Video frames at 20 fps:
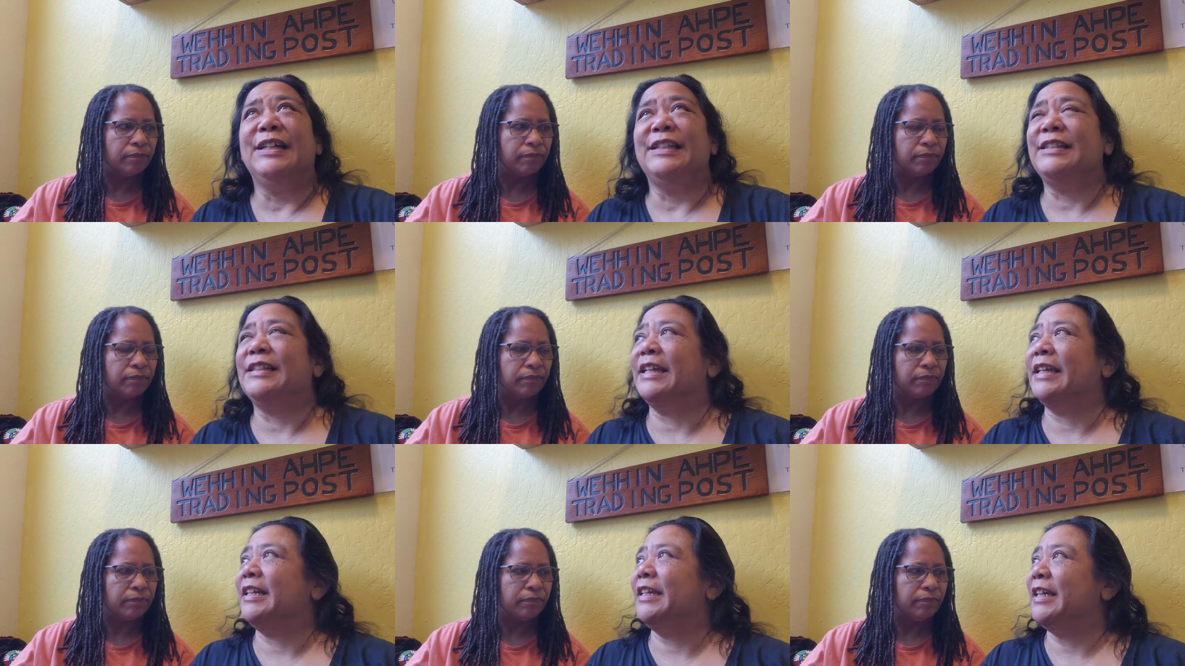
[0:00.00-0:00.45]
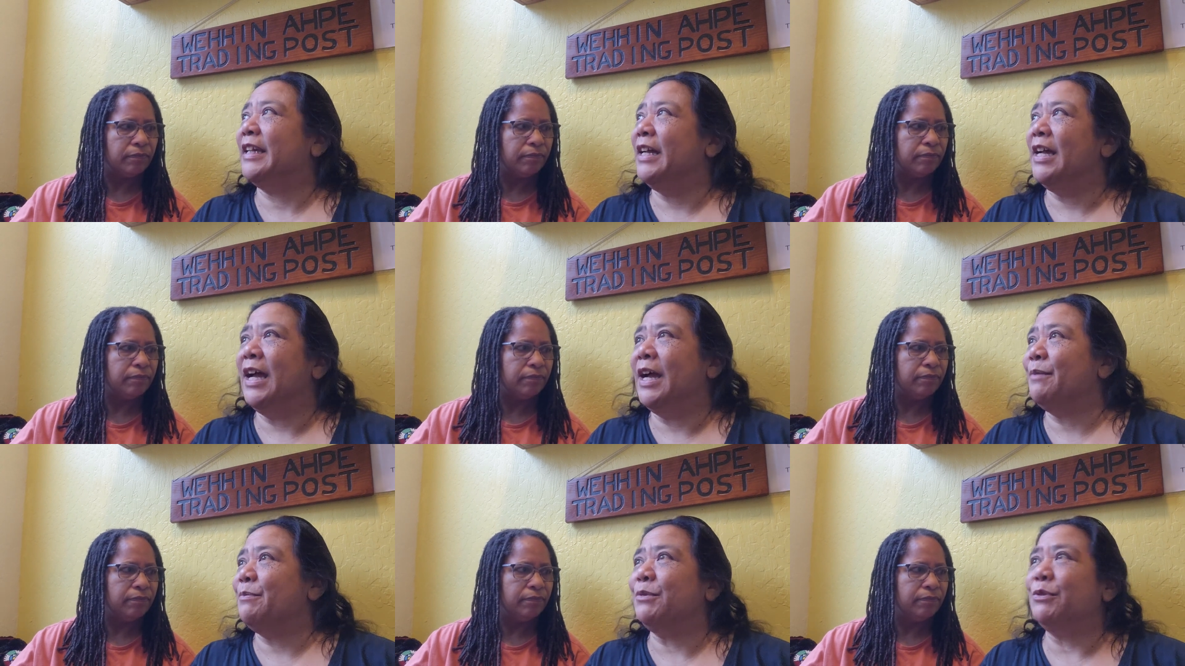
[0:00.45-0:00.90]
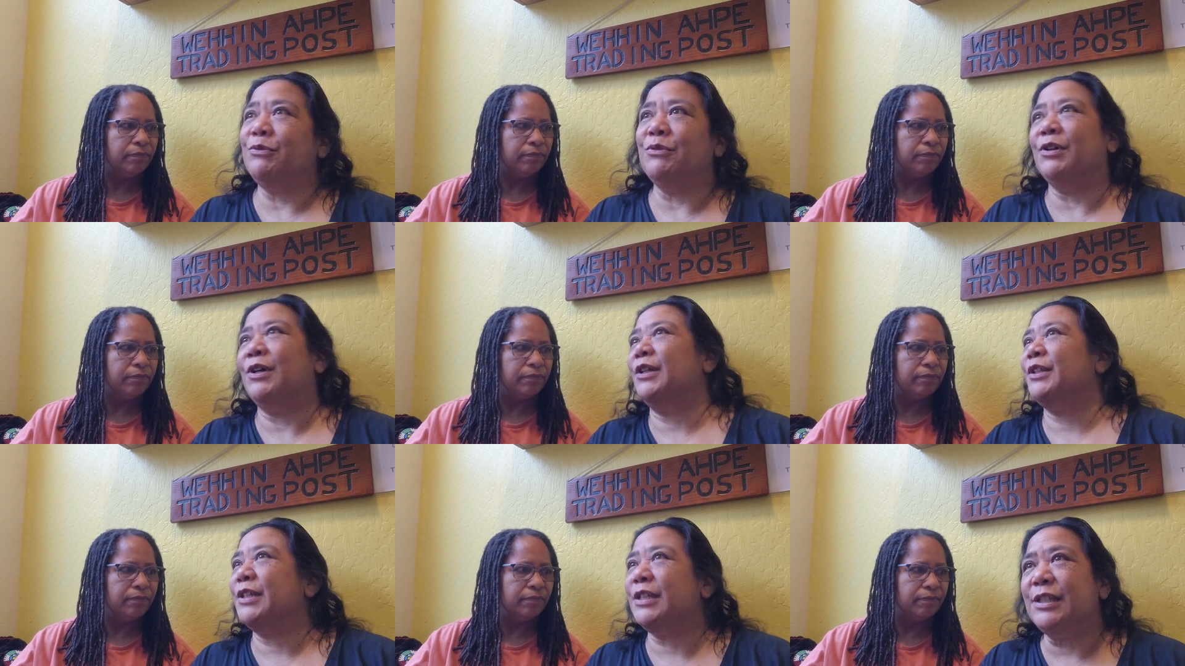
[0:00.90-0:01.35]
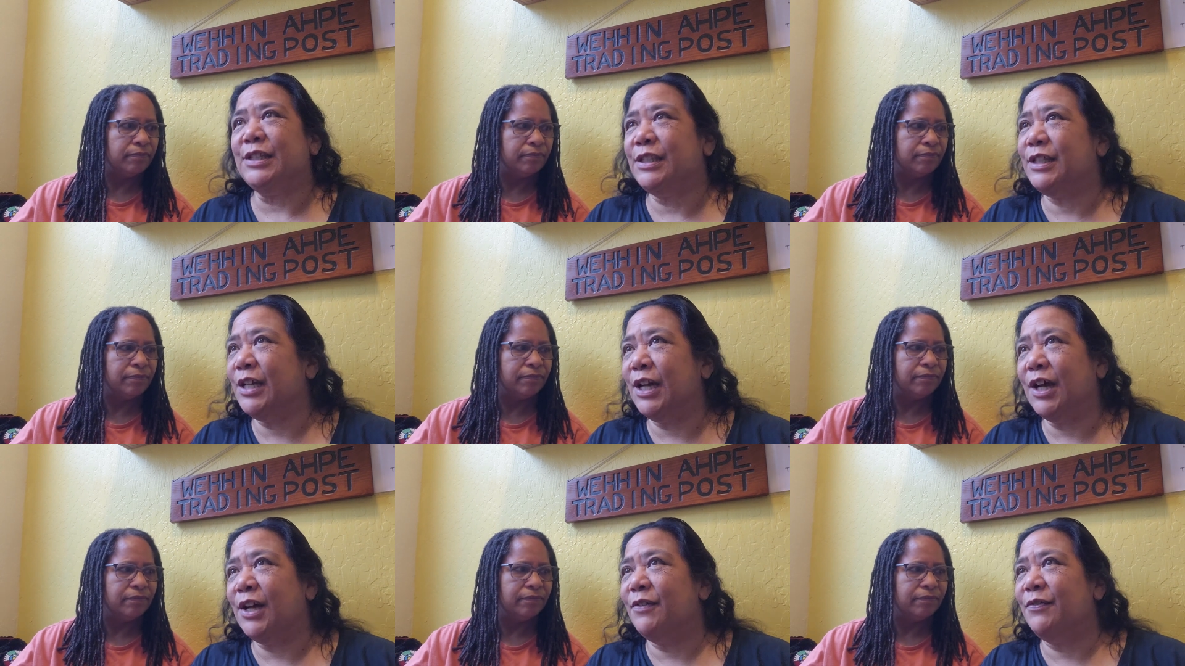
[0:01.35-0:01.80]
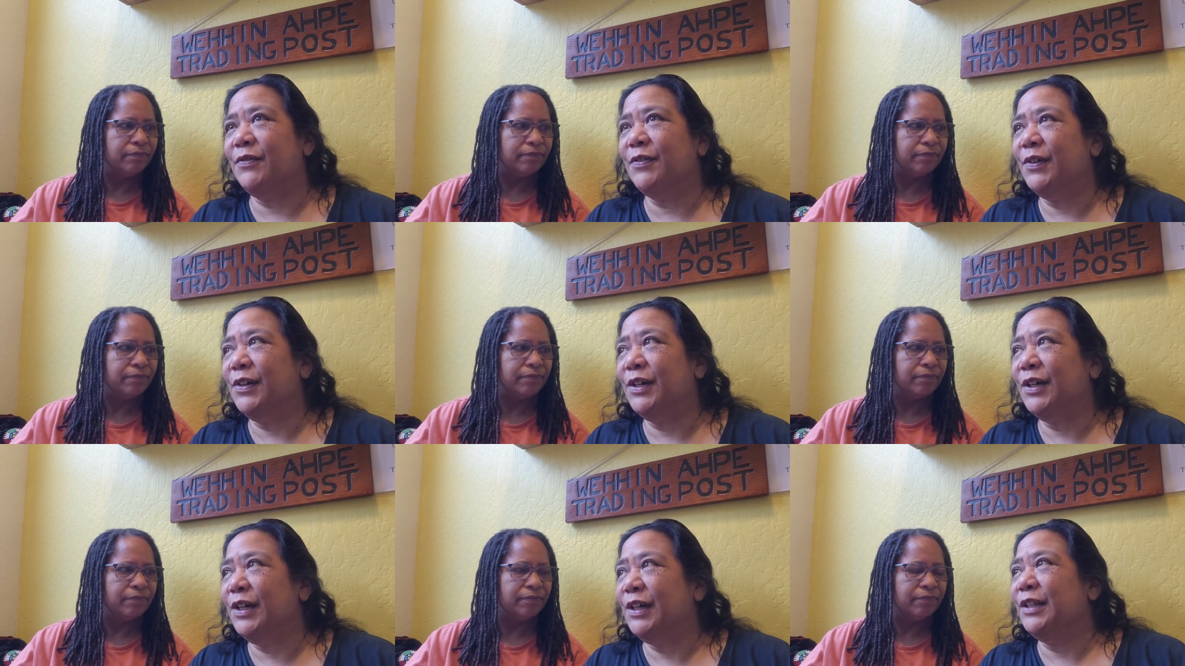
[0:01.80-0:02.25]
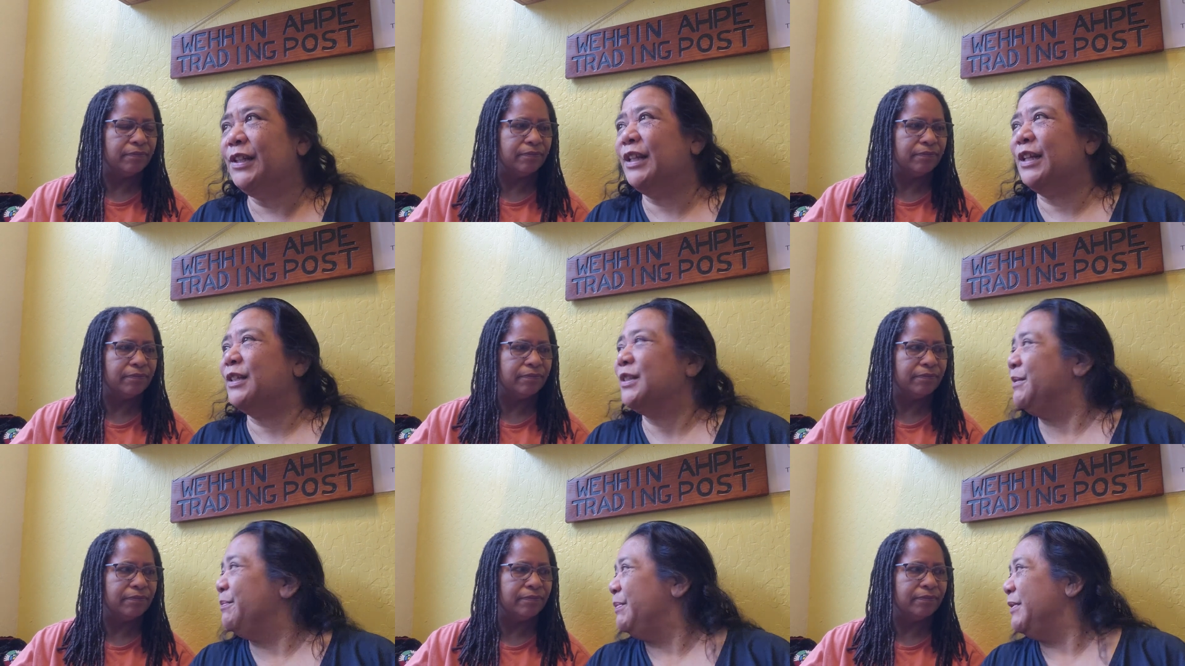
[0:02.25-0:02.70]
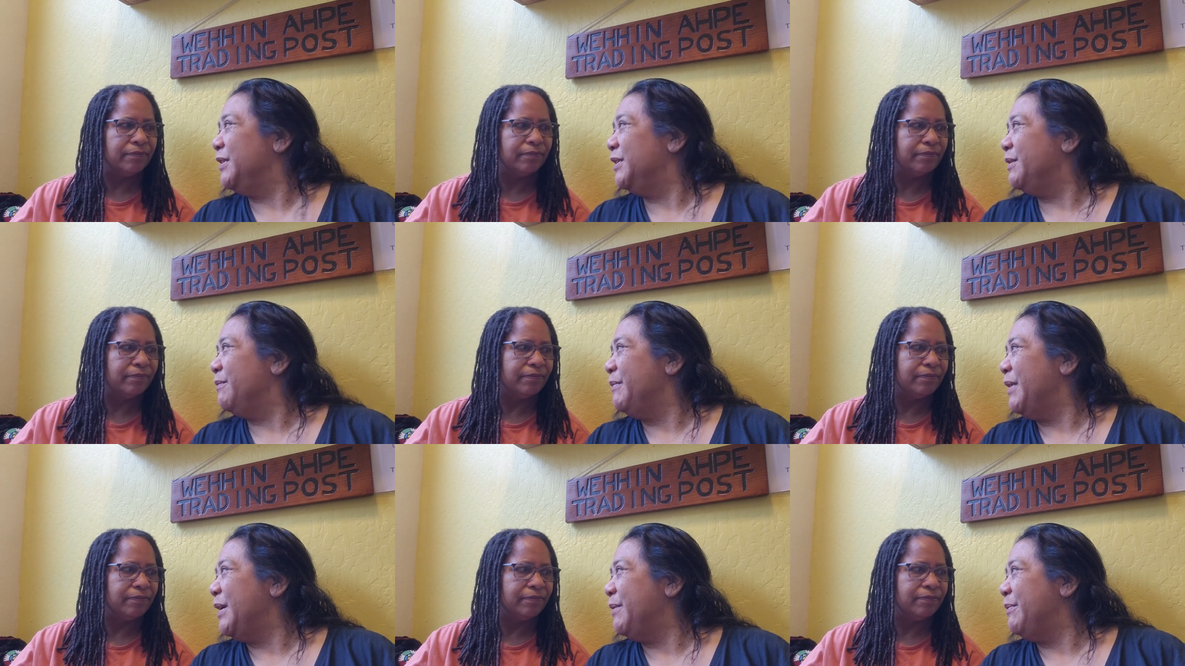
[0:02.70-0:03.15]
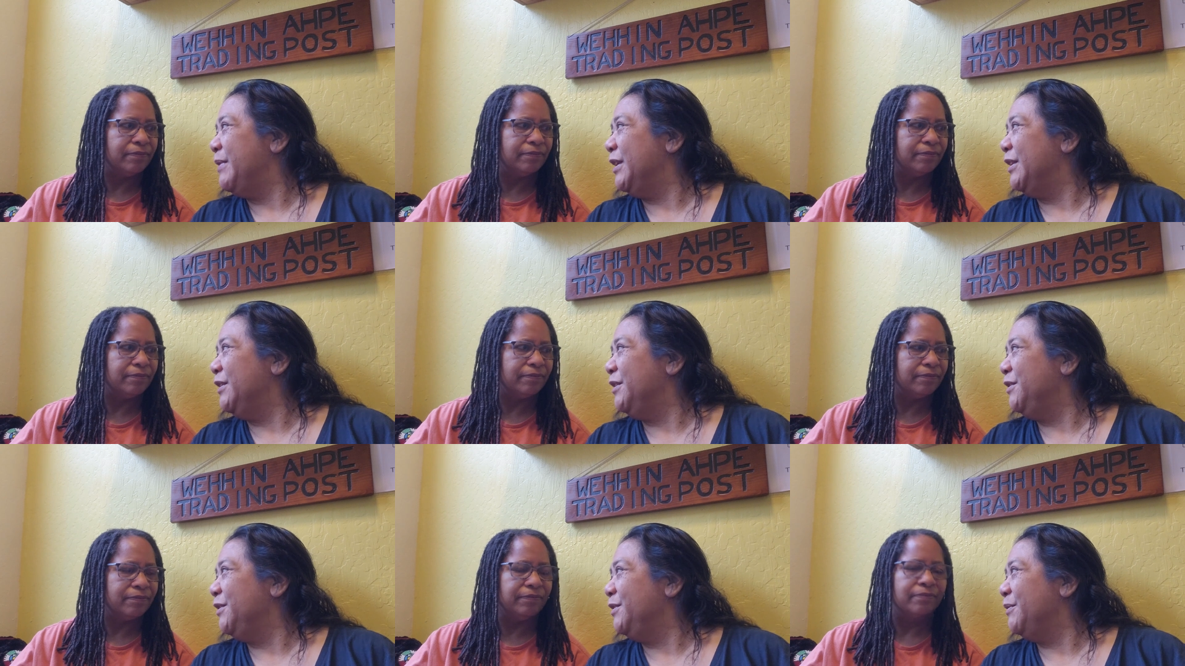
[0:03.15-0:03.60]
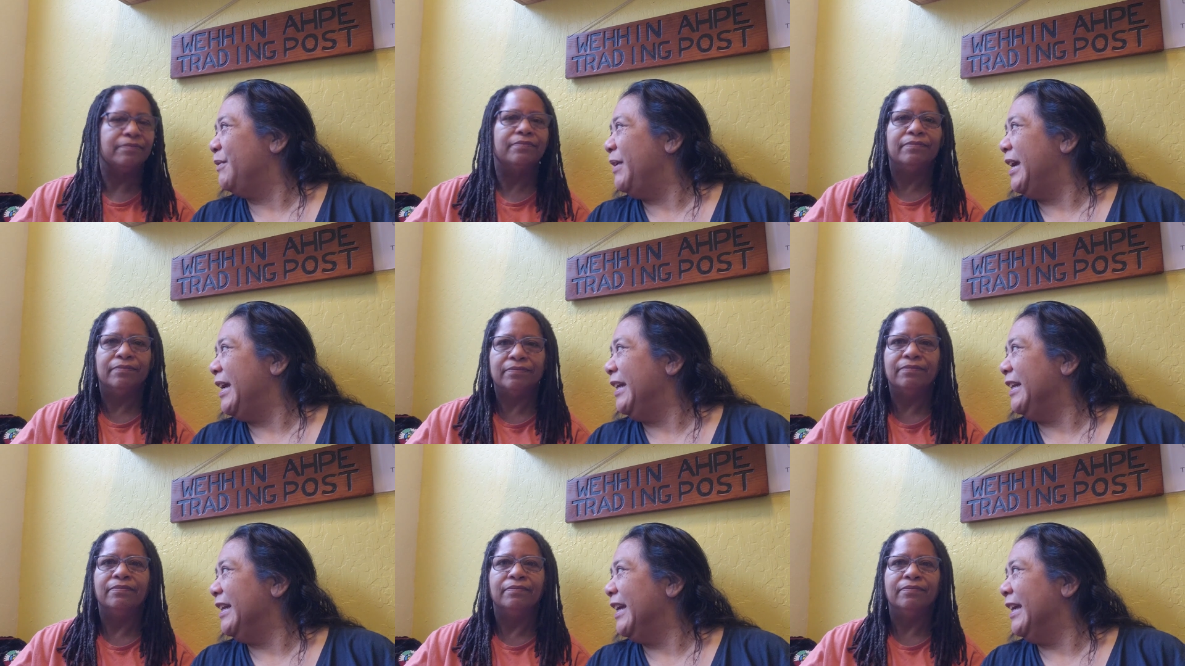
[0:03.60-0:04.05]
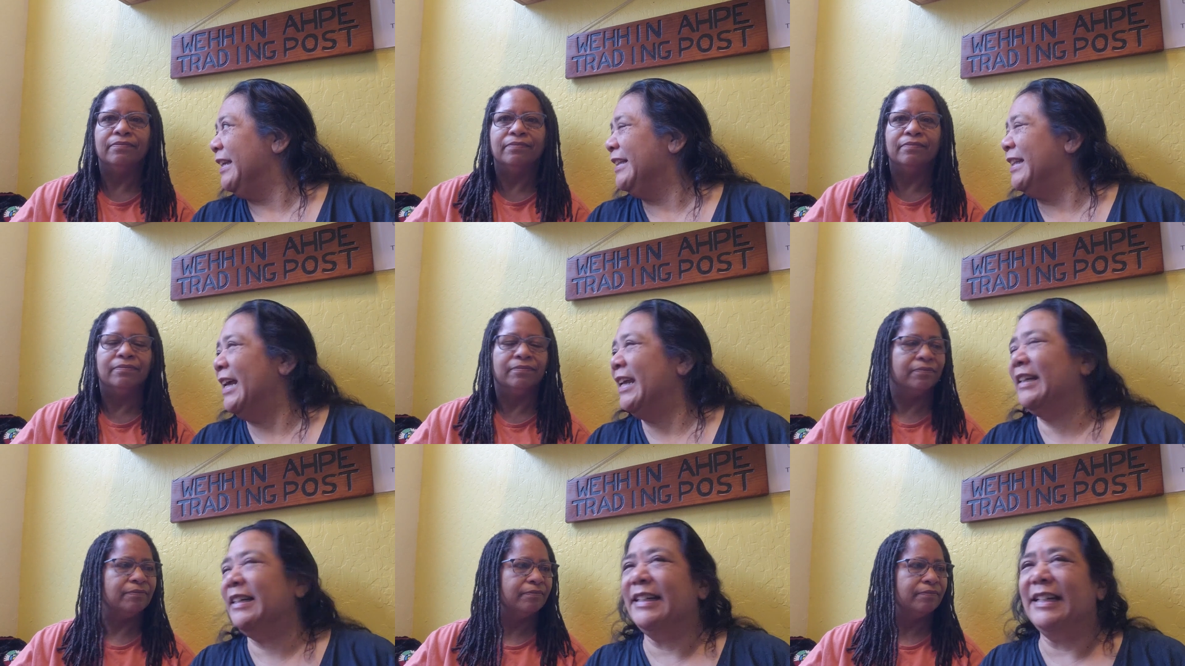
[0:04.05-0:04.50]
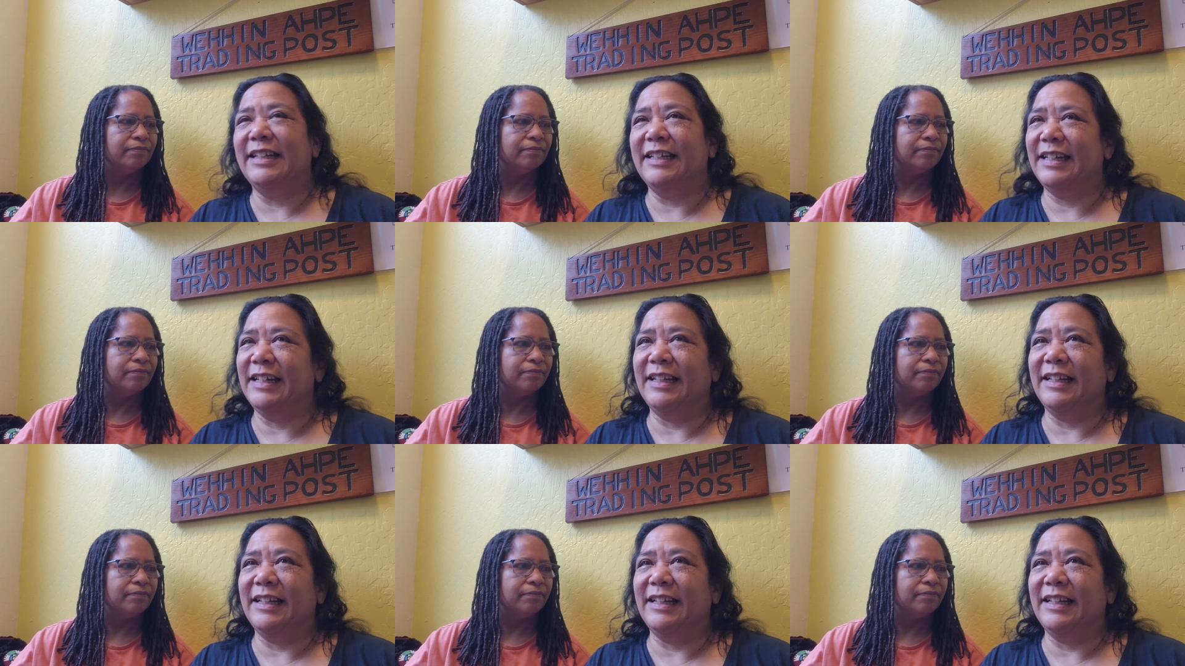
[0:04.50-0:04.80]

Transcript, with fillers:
Speaker 1: It's like I'm doing all this stuff that's supposed to make me lose weight, and then